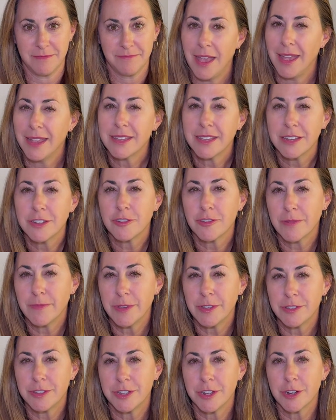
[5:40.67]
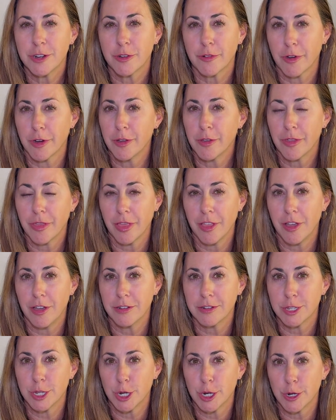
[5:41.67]
and contributes to your growth
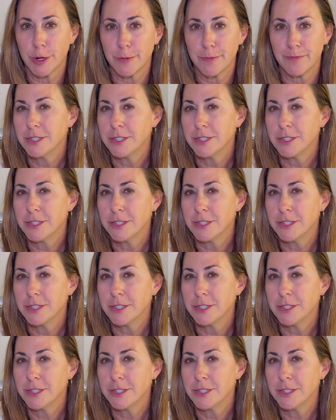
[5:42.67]
long term.